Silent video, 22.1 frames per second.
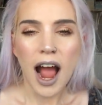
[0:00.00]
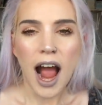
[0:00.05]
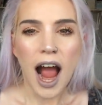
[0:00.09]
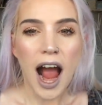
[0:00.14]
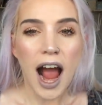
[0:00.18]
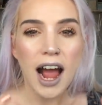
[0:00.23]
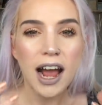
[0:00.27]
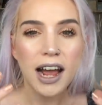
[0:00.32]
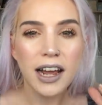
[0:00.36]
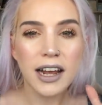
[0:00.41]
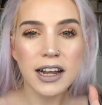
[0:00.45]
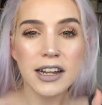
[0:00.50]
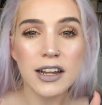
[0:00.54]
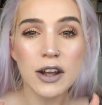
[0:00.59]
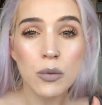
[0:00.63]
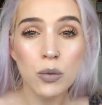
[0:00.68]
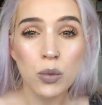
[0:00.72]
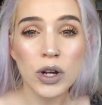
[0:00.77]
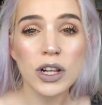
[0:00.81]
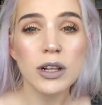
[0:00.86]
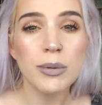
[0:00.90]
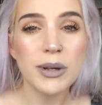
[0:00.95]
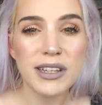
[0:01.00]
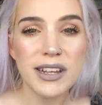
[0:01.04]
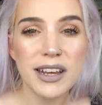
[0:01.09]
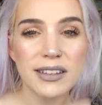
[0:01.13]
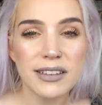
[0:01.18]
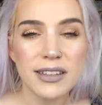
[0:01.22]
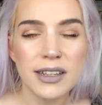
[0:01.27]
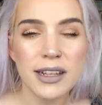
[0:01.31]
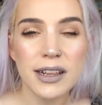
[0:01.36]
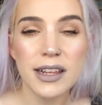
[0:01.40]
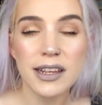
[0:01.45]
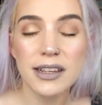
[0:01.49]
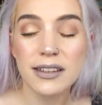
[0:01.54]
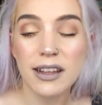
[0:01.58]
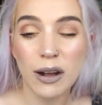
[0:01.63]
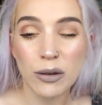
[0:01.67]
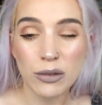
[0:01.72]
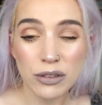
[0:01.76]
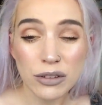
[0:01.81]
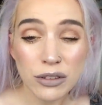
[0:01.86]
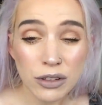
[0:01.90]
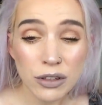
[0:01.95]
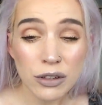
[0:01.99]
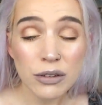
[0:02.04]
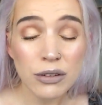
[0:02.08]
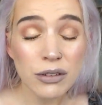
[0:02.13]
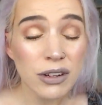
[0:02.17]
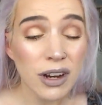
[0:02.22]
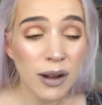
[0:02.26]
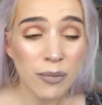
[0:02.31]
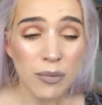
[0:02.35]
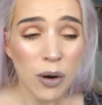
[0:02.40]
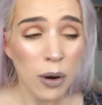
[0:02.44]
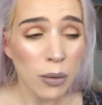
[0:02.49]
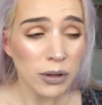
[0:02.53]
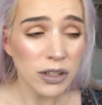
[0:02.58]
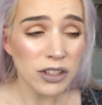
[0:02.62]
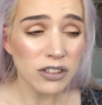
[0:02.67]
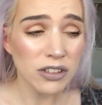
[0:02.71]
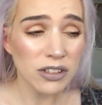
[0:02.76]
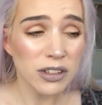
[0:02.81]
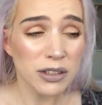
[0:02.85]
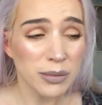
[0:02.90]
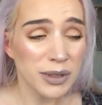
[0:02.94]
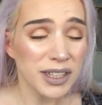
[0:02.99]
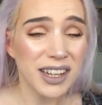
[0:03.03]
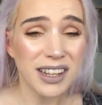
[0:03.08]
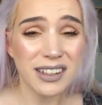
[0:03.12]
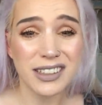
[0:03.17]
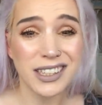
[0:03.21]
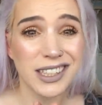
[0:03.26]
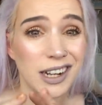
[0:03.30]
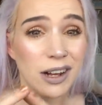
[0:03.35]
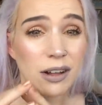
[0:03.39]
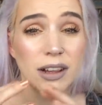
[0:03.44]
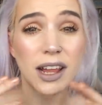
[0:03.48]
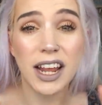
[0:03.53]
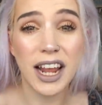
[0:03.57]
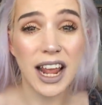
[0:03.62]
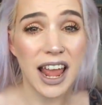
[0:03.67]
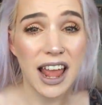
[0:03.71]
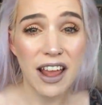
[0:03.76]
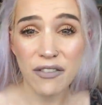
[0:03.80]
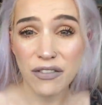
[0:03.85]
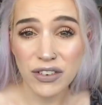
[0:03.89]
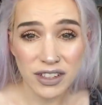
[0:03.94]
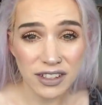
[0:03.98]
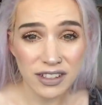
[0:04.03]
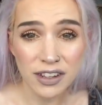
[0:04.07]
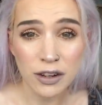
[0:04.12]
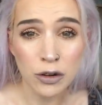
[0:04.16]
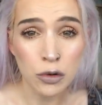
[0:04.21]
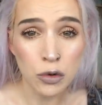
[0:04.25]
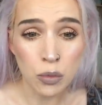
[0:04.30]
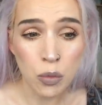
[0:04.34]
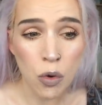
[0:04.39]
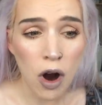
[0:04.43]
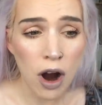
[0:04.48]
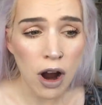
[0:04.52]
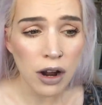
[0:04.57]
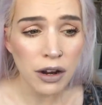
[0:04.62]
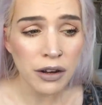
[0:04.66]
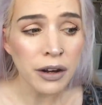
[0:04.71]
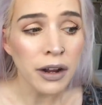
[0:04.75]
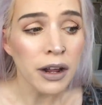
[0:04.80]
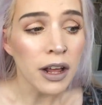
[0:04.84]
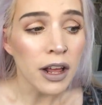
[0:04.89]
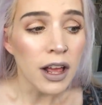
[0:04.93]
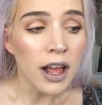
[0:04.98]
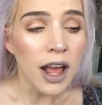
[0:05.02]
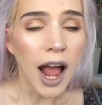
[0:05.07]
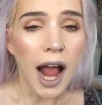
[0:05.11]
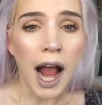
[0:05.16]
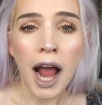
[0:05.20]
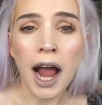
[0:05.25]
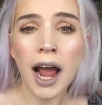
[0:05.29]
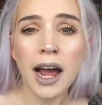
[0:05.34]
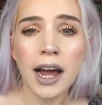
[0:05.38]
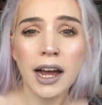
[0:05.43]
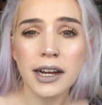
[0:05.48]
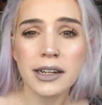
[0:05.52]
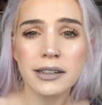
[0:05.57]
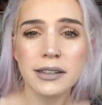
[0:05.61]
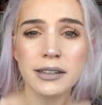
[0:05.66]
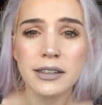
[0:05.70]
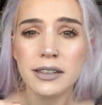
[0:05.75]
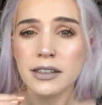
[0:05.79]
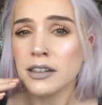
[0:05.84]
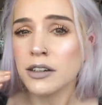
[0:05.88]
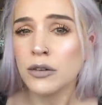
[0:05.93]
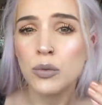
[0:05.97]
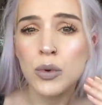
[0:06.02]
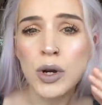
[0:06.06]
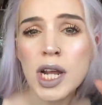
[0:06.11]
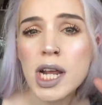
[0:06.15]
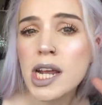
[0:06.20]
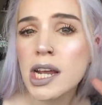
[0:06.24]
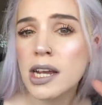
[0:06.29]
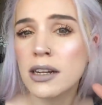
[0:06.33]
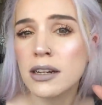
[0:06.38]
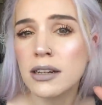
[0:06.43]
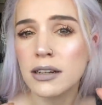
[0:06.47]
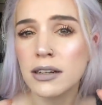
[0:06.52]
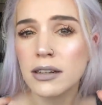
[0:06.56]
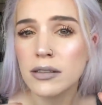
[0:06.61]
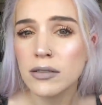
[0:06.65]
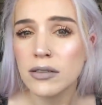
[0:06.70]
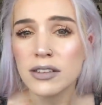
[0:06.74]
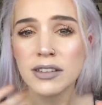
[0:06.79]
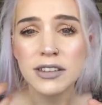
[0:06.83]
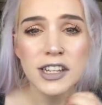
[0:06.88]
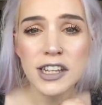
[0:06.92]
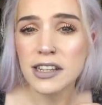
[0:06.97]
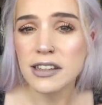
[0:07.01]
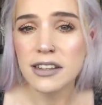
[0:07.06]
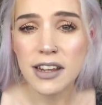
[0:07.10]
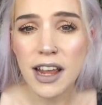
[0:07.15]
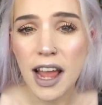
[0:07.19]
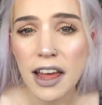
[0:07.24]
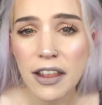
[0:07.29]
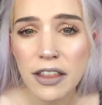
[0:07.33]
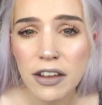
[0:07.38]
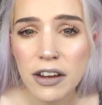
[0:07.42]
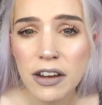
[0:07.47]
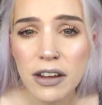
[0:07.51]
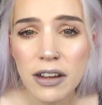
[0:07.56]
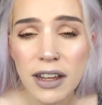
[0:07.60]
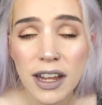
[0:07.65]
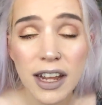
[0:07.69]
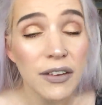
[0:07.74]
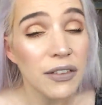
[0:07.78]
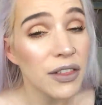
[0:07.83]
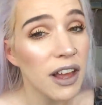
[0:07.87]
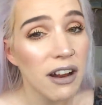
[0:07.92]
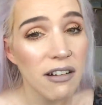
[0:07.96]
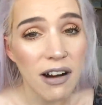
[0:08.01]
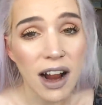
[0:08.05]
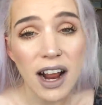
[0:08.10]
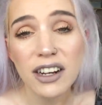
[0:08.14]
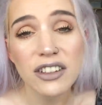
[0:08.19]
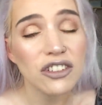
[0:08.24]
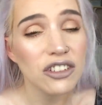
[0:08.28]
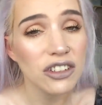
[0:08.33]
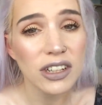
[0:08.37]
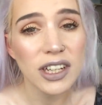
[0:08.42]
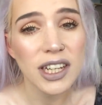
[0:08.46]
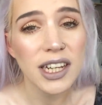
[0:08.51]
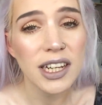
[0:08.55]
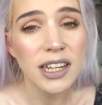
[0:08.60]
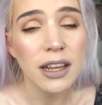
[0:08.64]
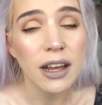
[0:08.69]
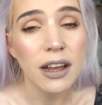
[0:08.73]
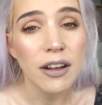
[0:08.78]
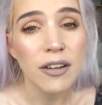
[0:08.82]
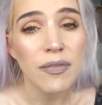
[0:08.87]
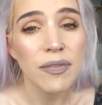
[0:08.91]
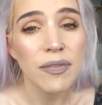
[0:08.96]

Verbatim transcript: I will be testing these out soon. I'm probably just going to be testing out like every single one, and we can see together if they're actually